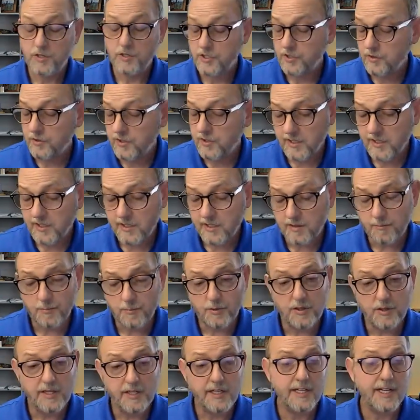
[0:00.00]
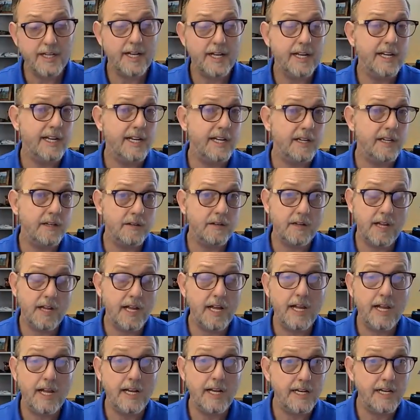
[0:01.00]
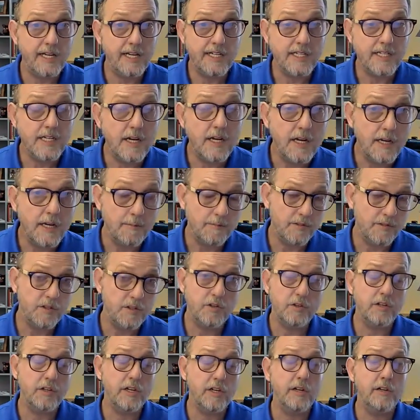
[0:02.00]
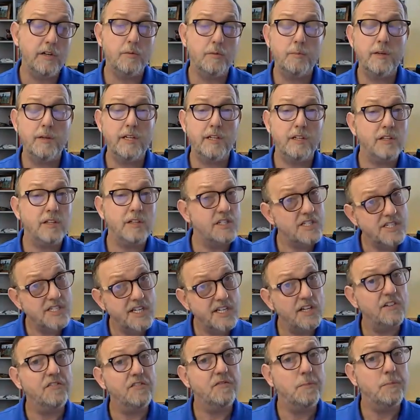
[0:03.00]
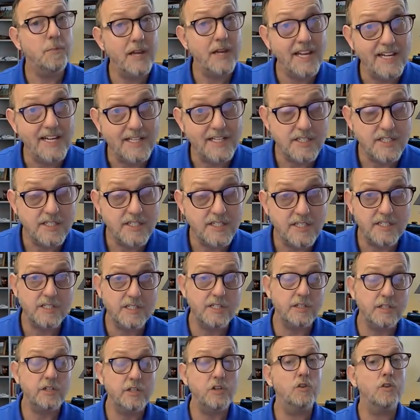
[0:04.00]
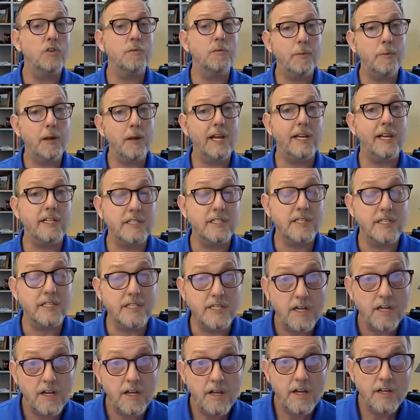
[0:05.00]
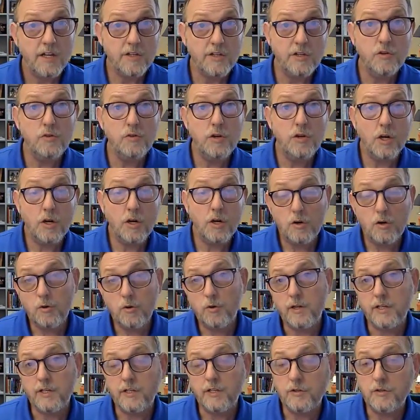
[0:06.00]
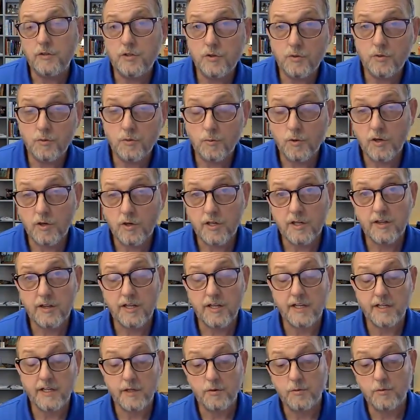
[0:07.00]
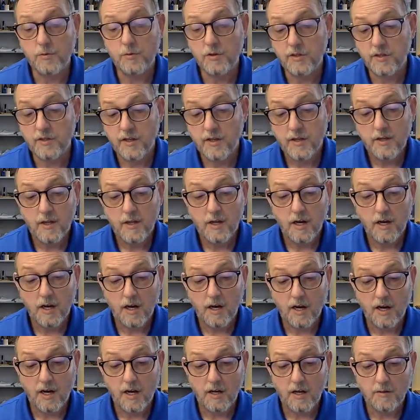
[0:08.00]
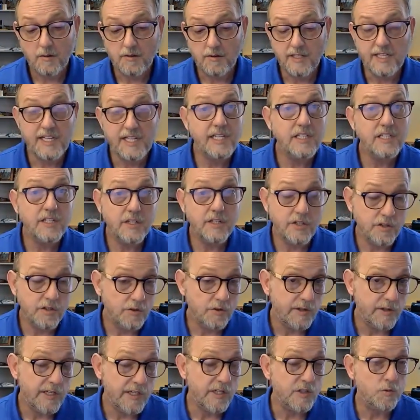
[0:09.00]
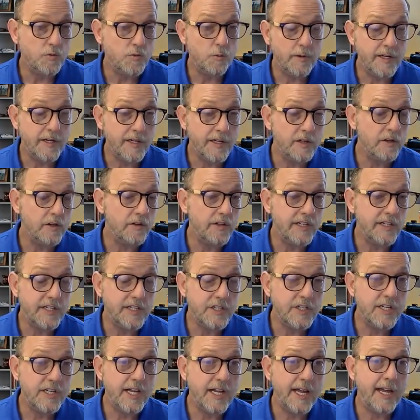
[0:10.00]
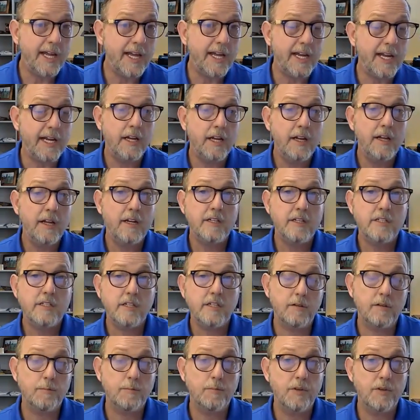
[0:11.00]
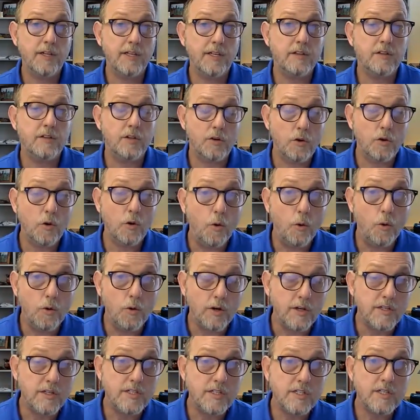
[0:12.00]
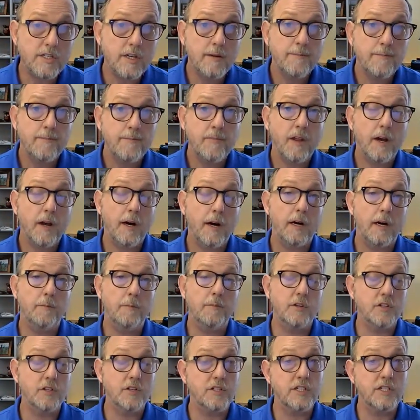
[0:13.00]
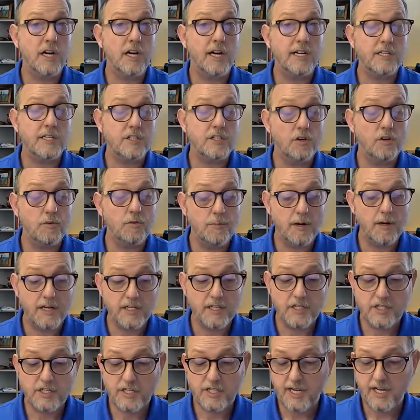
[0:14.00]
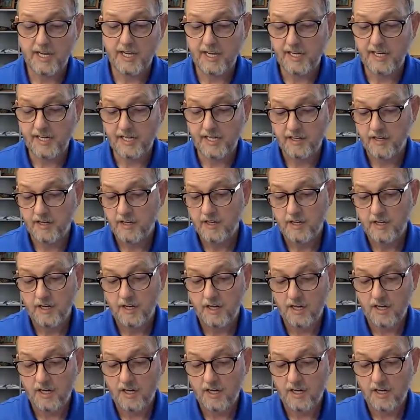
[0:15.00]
which you can complete at any time. It'll be self-paced. It's your pace. It's you go and you do the work that you would need to do each week or each day to complete the course. There's not so much a